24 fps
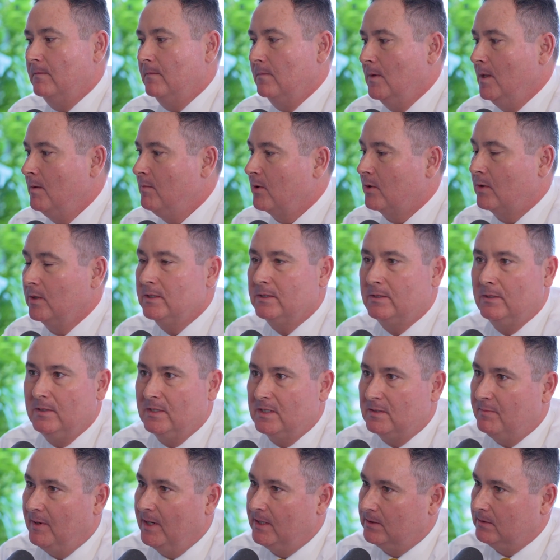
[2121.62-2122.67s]
immigrants are the
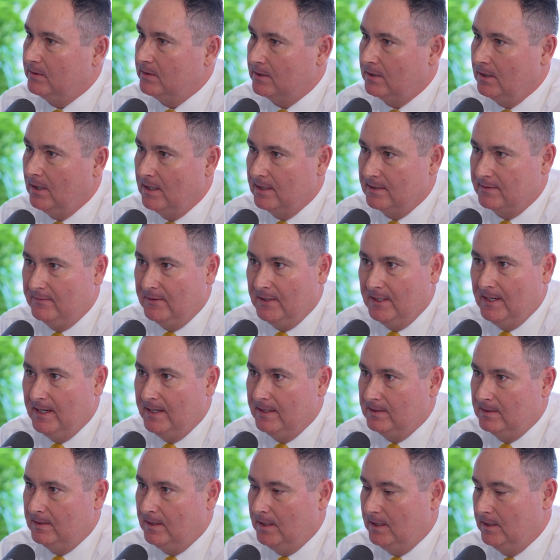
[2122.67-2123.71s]
special sauce for the United
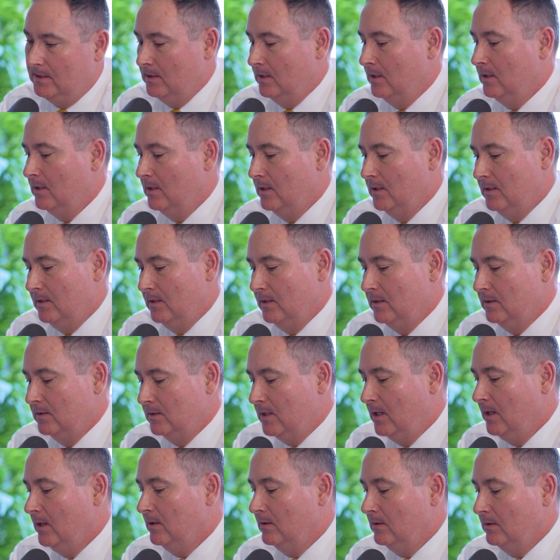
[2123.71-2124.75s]
States.
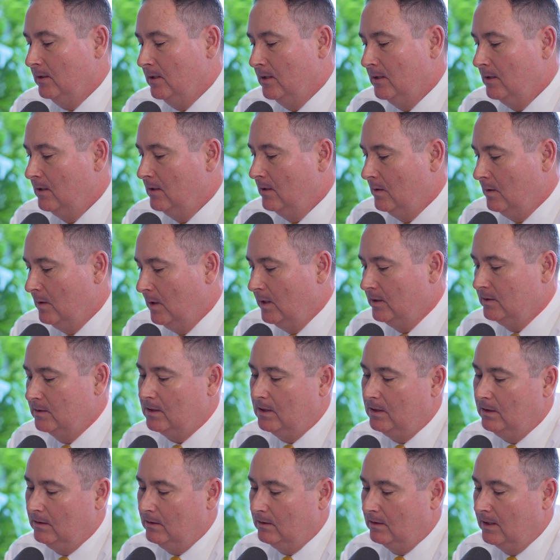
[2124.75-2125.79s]
Skilled,
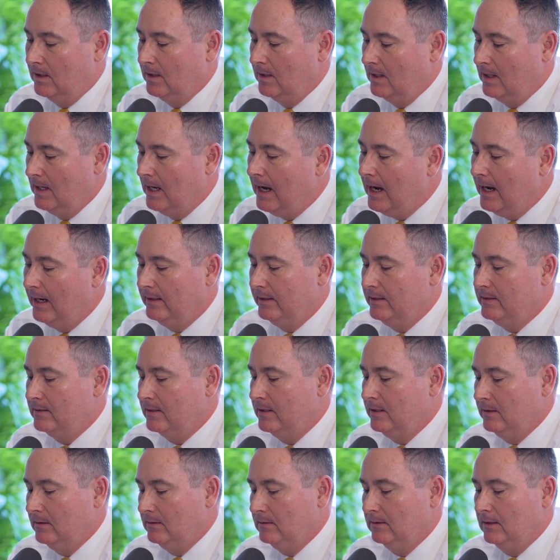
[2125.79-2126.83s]
unskilled, highly
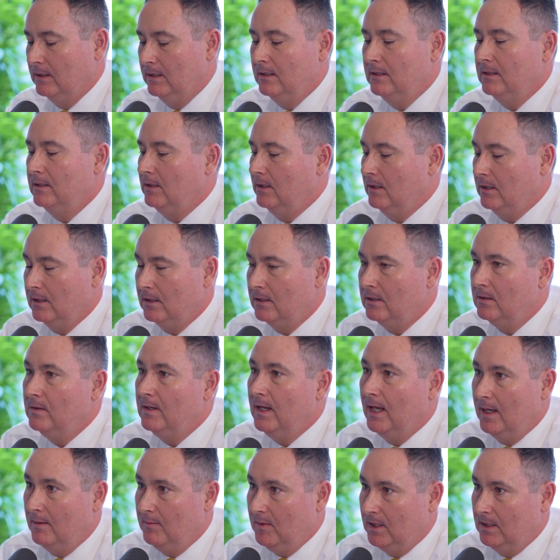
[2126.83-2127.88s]
skilled, you
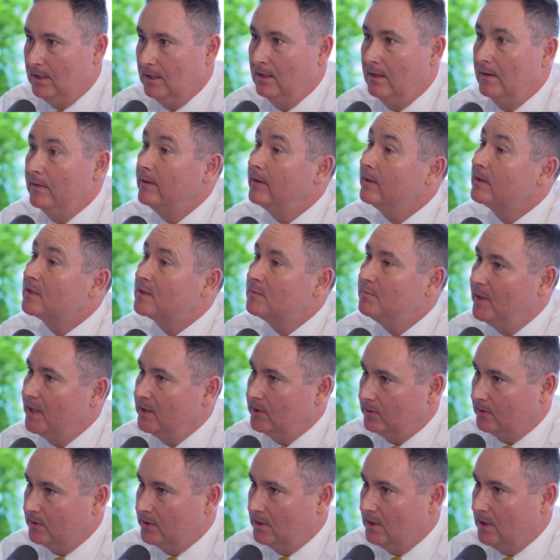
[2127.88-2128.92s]
name it. They're a
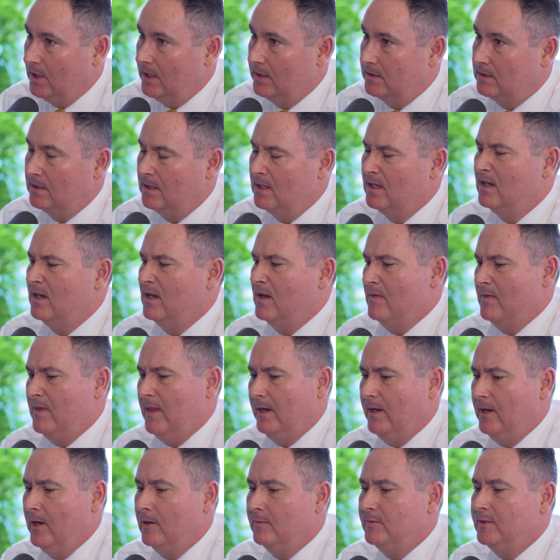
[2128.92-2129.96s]
special sauce that
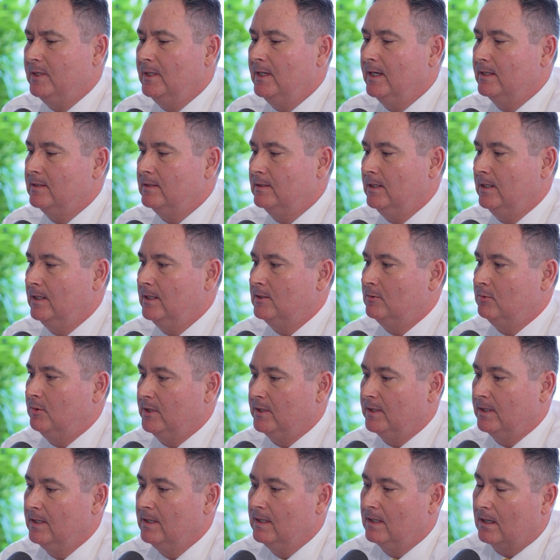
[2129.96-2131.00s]
helps the United States with
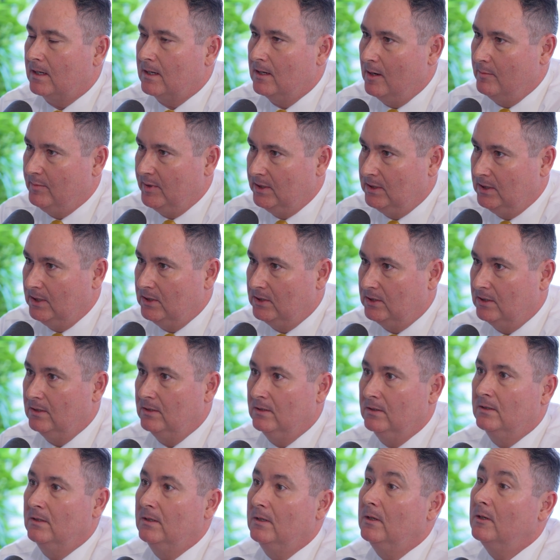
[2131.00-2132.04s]

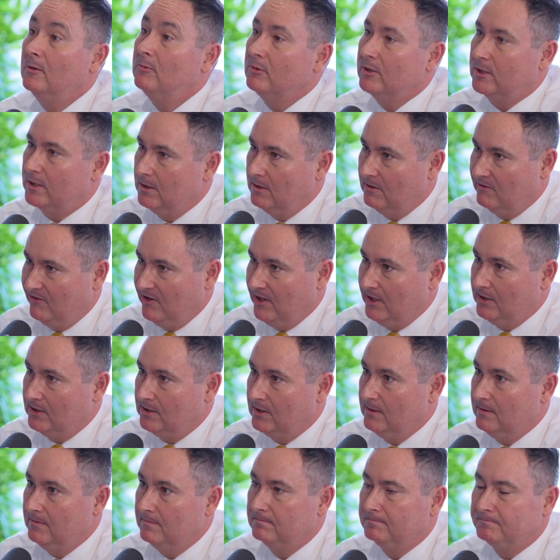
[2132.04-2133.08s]
competition and with
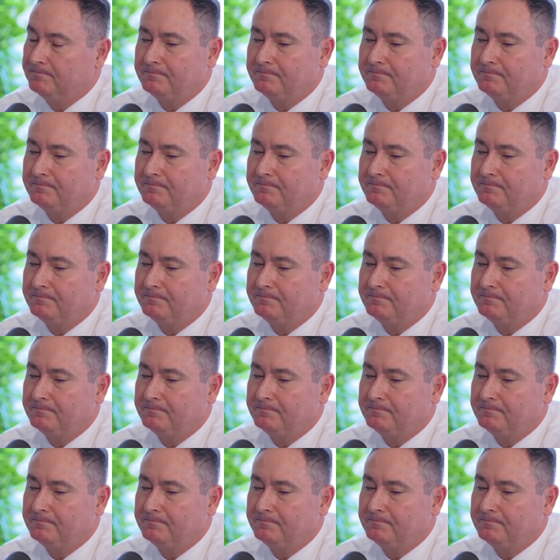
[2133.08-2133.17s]
innovation.